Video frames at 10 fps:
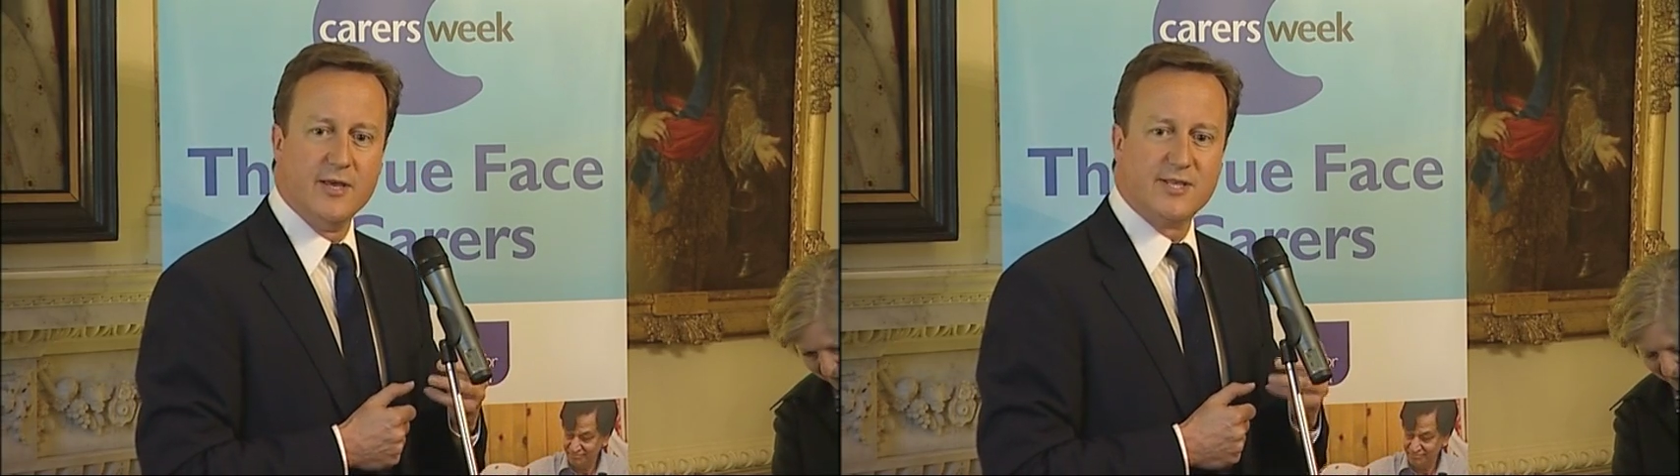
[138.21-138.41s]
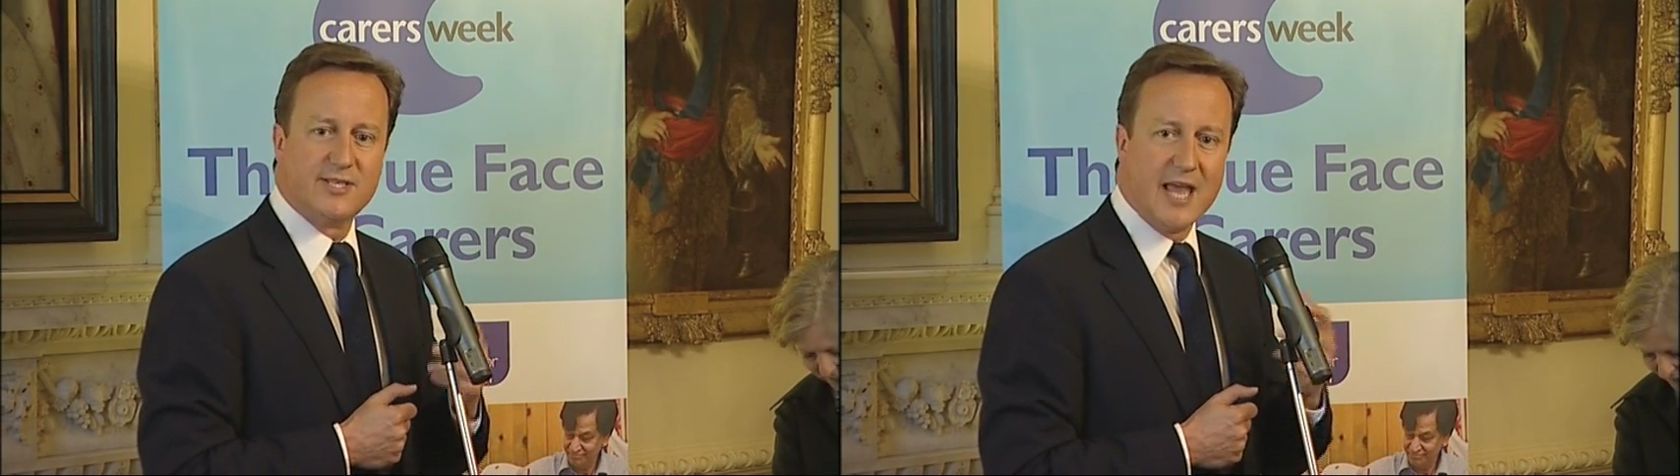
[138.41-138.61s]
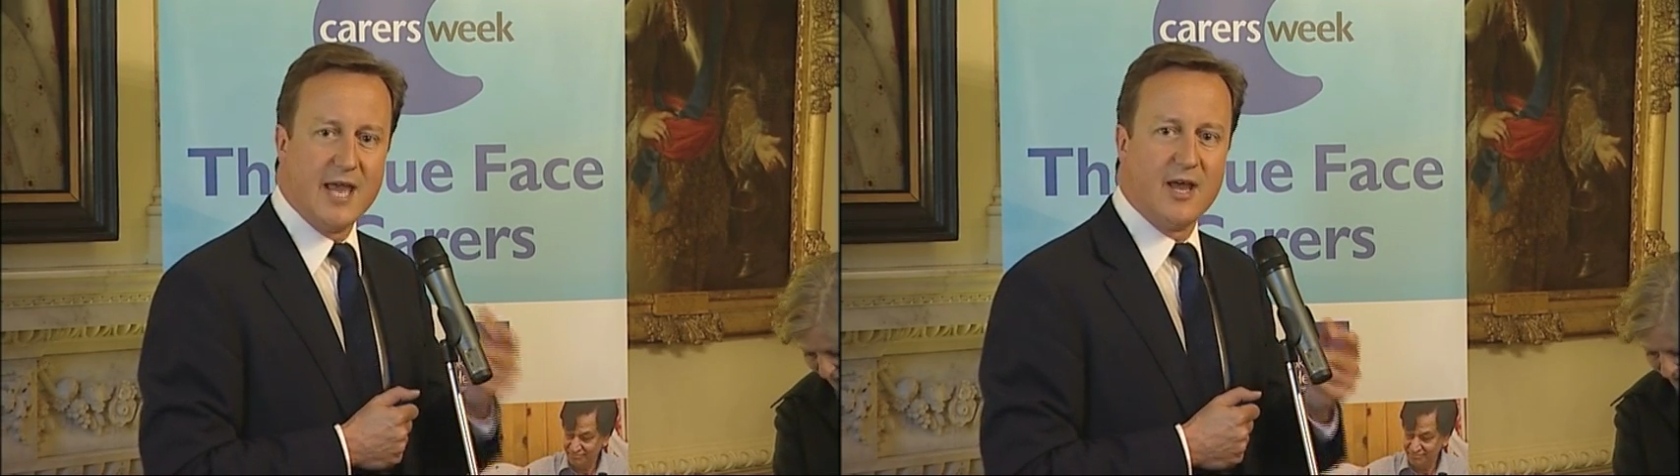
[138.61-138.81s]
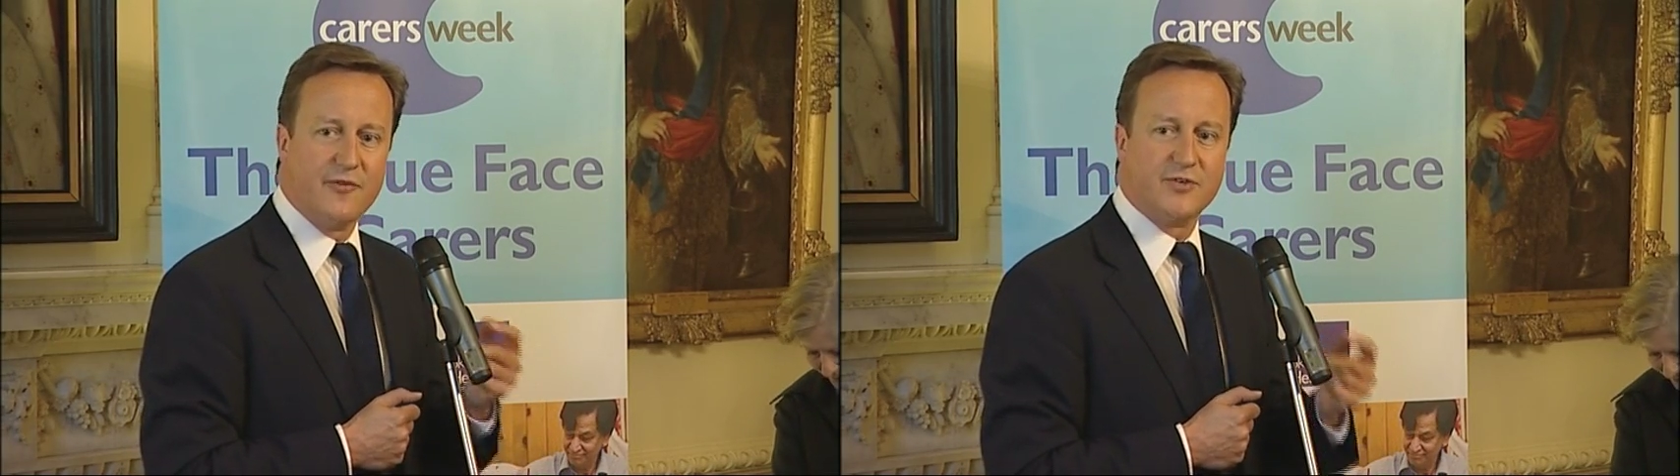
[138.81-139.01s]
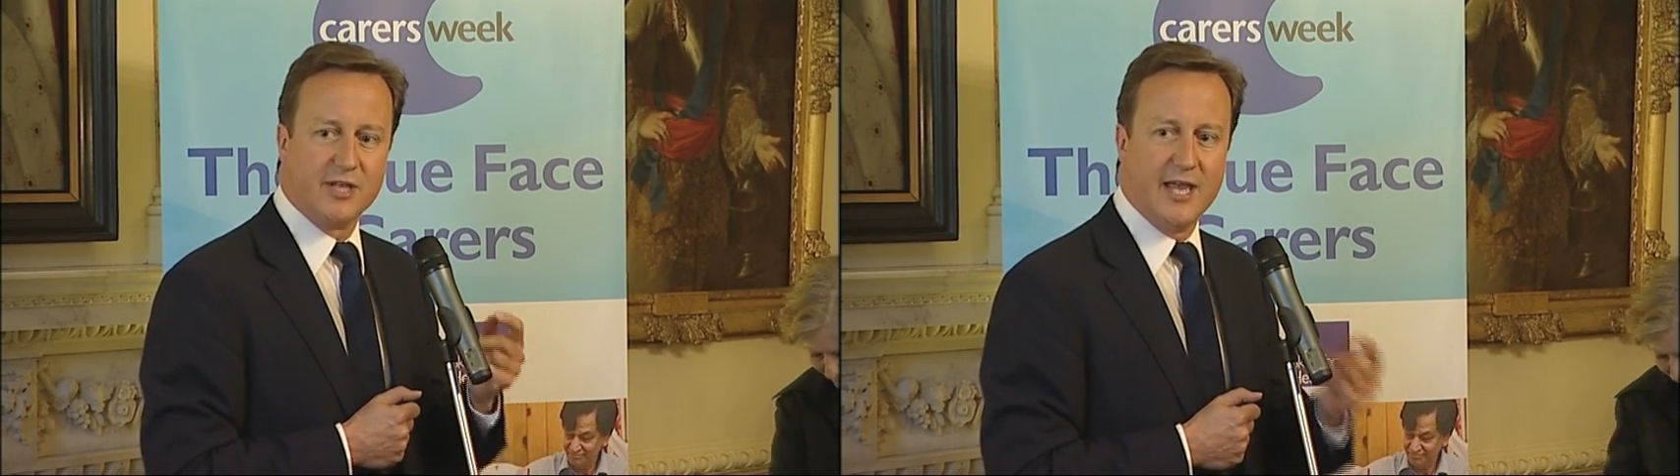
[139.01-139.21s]
say
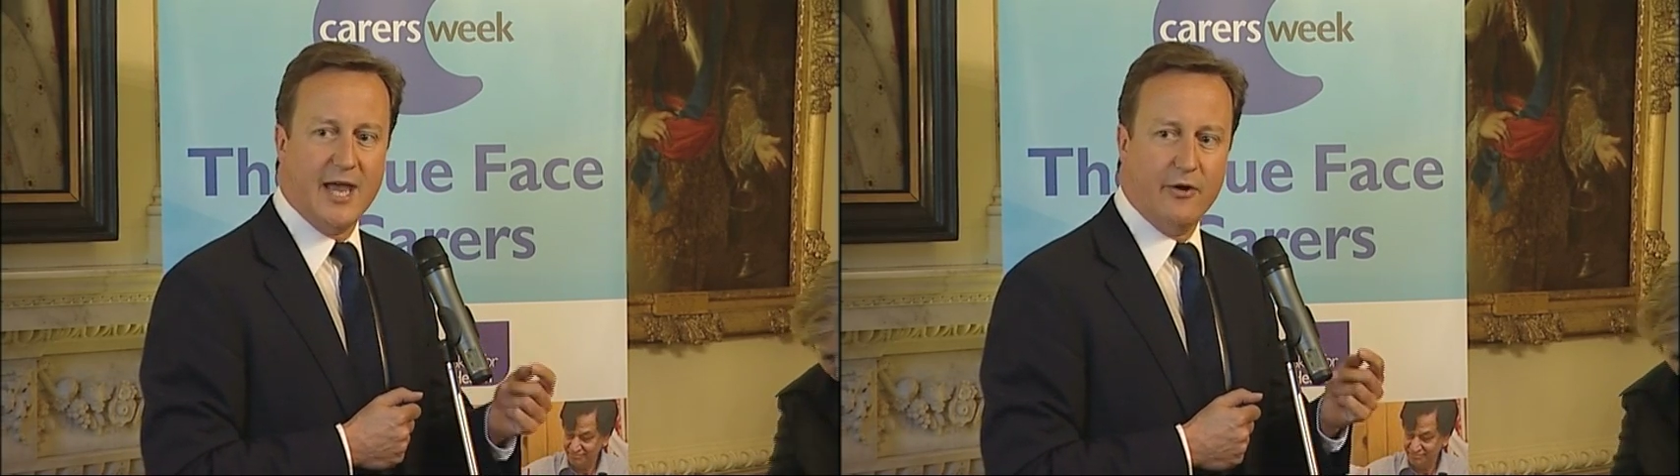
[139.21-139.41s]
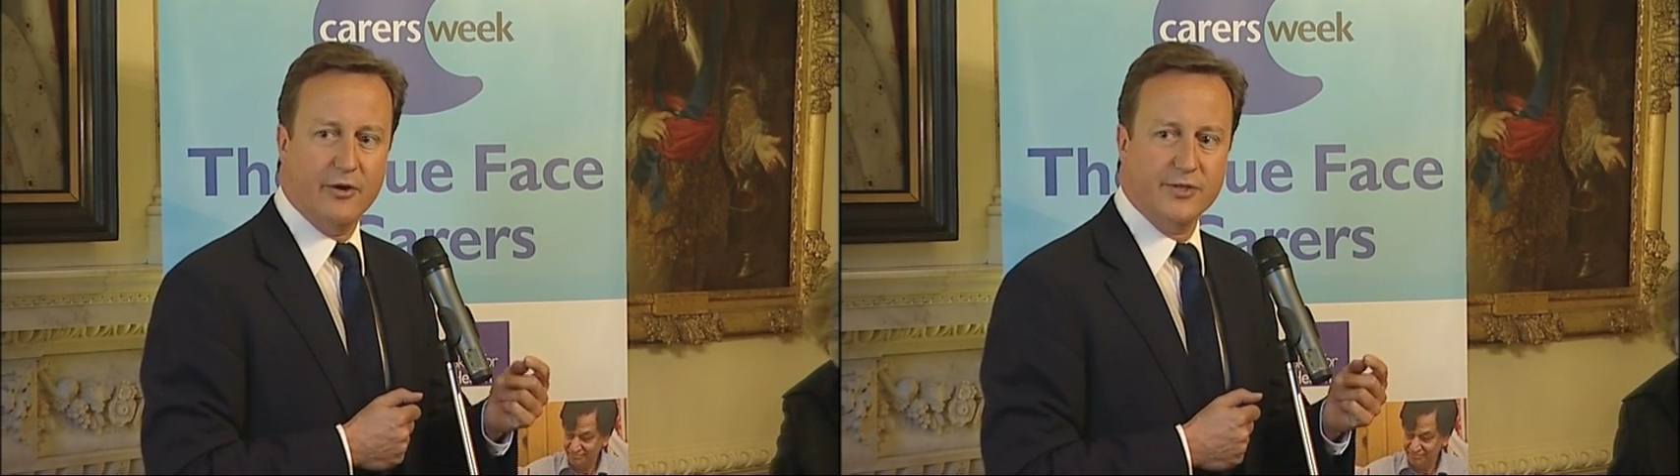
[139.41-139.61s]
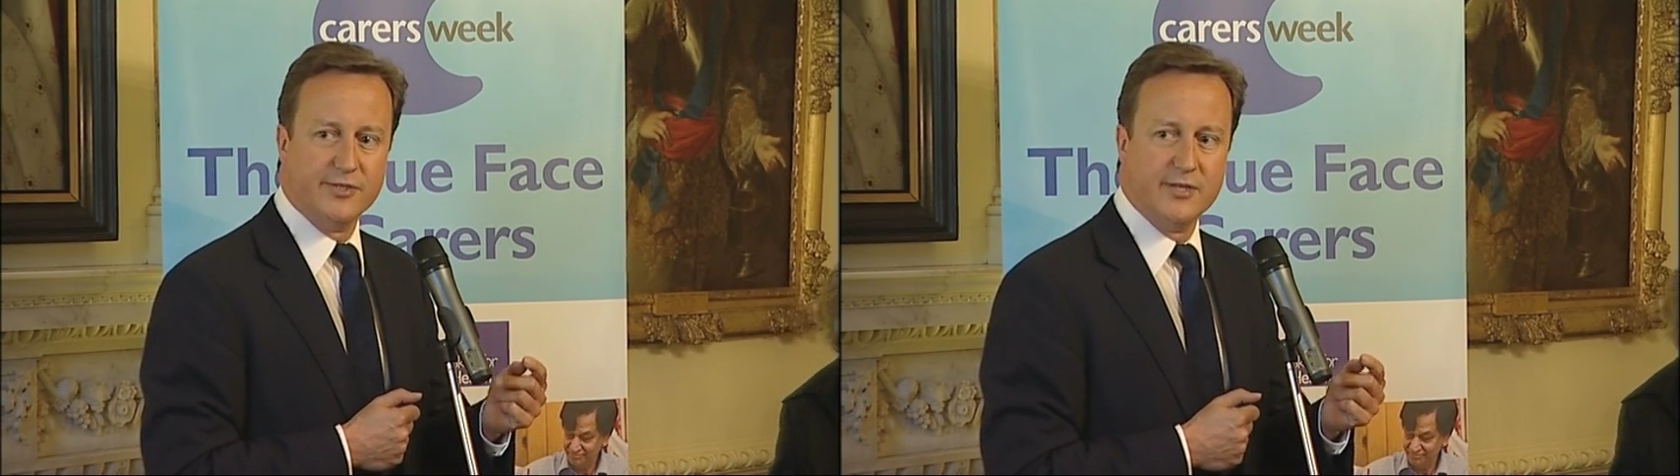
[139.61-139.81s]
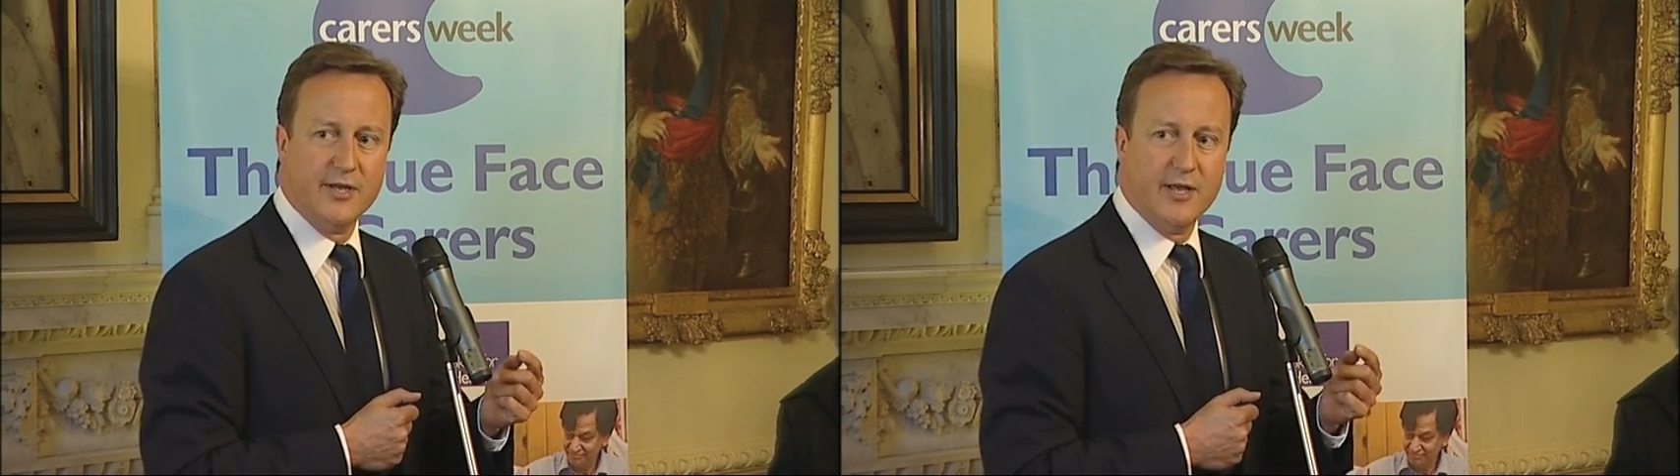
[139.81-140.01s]
enough to carers